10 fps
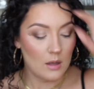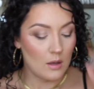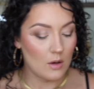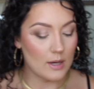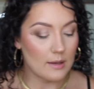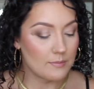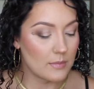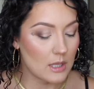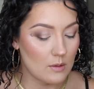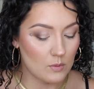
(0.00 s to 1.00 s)
Okay,
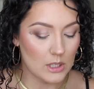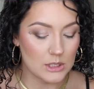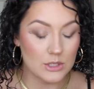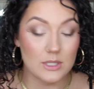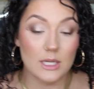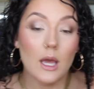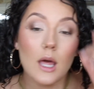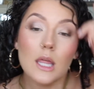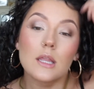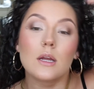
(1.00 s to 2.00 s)
we're gonna do the
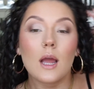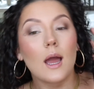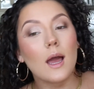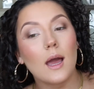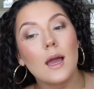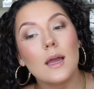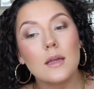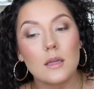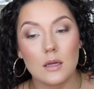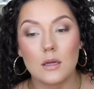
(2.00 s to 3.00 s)
other
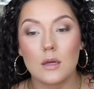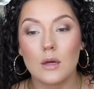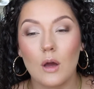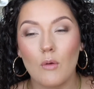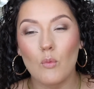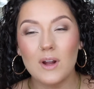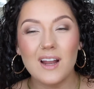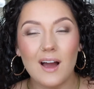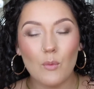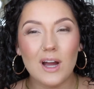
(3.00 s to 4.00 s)
eye.
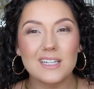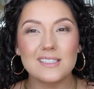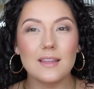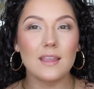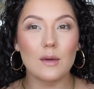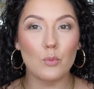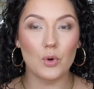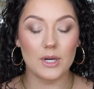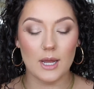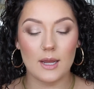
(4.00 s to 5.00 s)
Why is it that
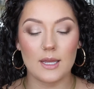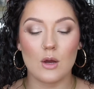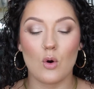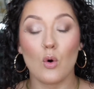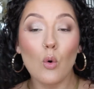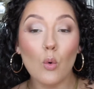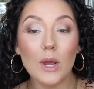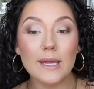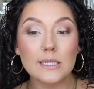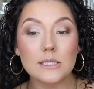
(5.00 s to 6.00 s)
one eye
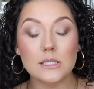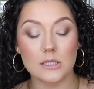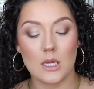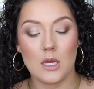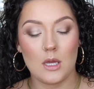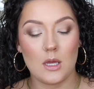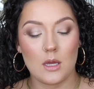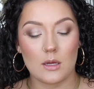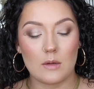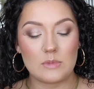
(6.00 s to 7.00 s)
always
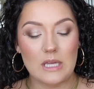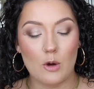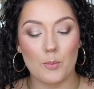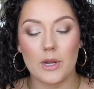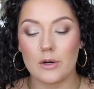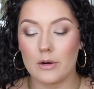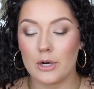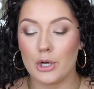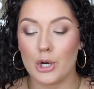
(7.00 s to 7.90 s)
comes out better